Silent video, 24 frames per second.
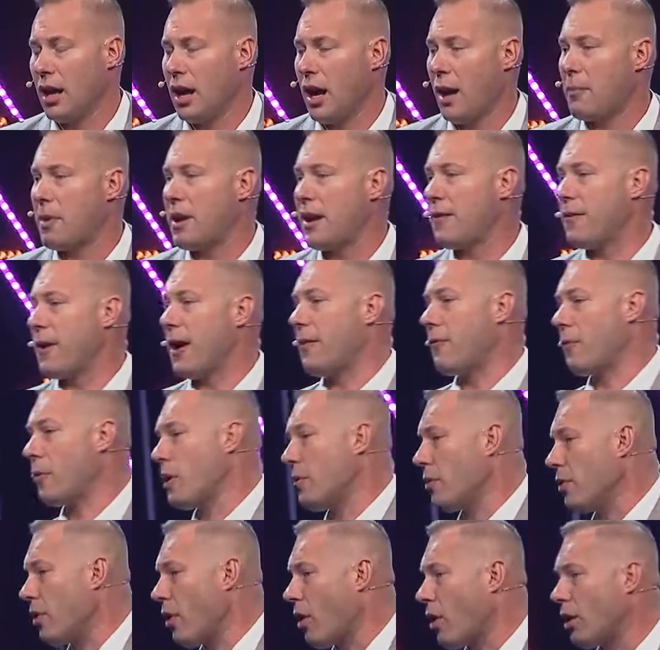I mean, if we
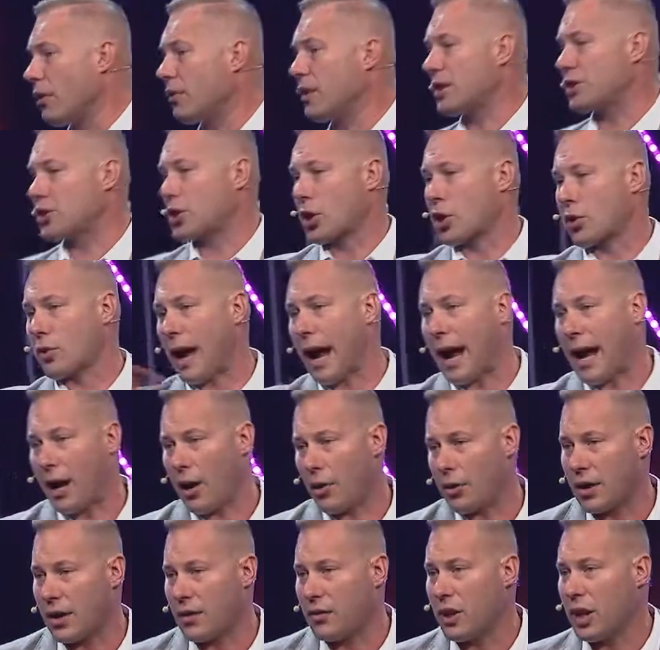were all in this
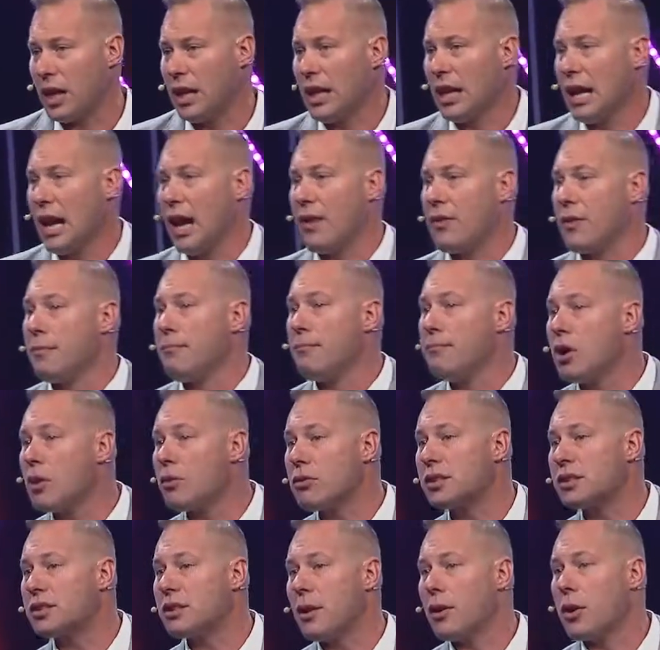crowd and the
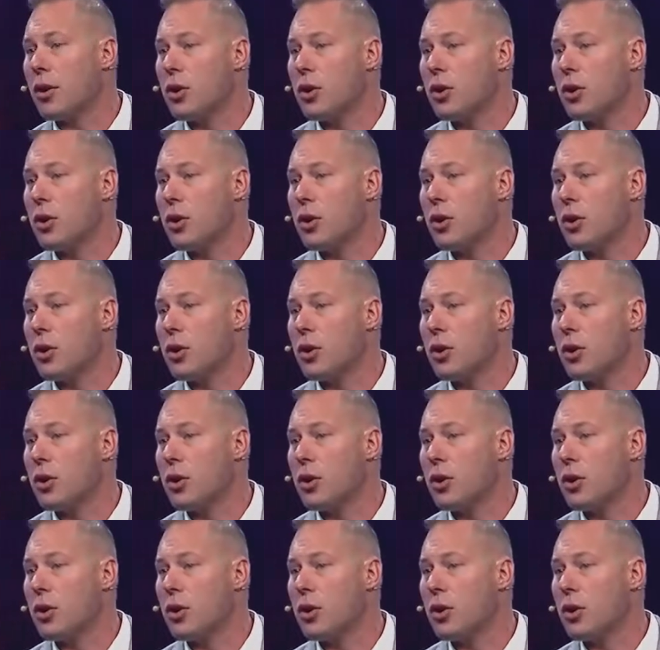most